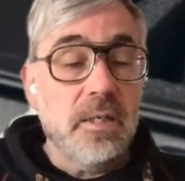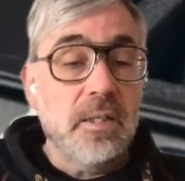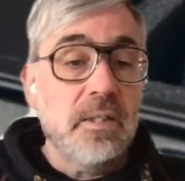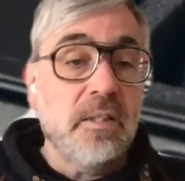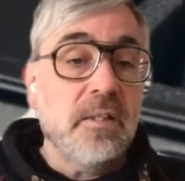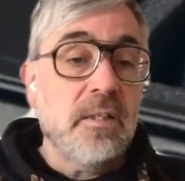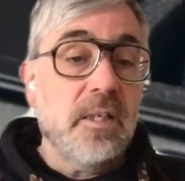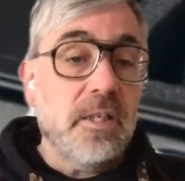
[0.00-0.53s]

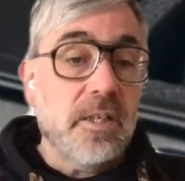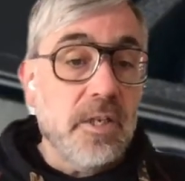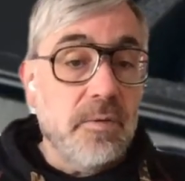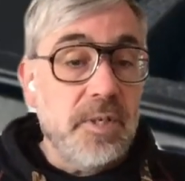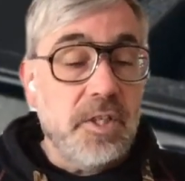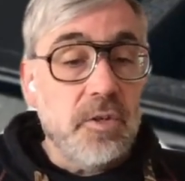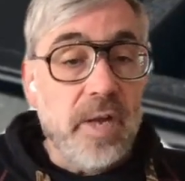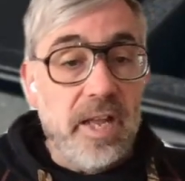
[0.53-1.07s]
then
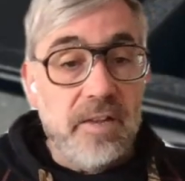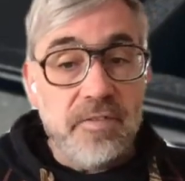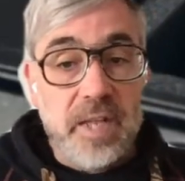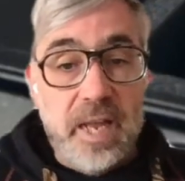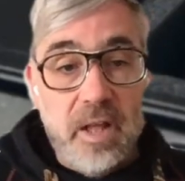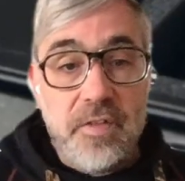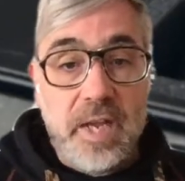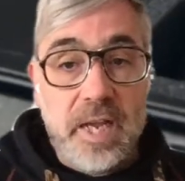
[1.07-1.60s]
in a couple
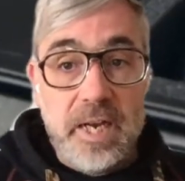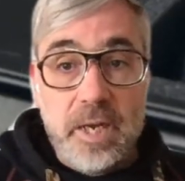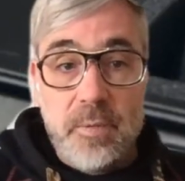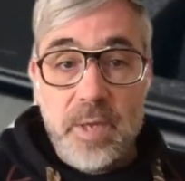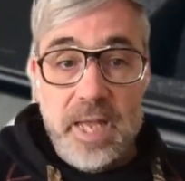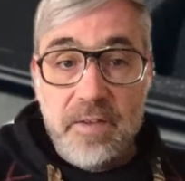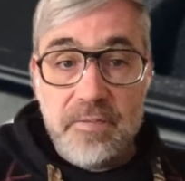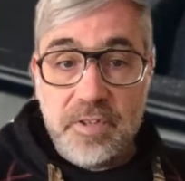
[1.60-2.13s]
of years,
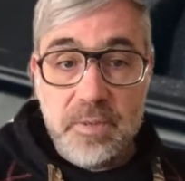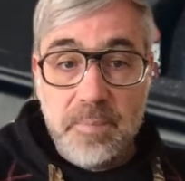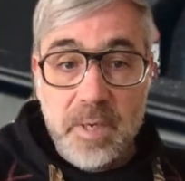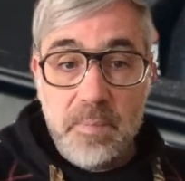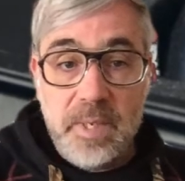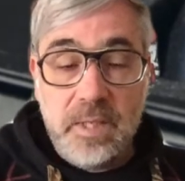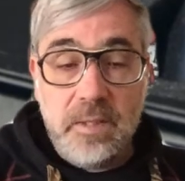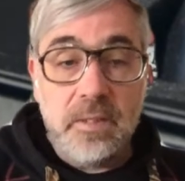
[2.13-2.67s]

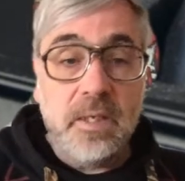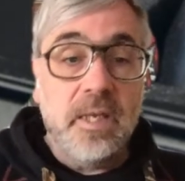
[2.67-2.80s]
maybe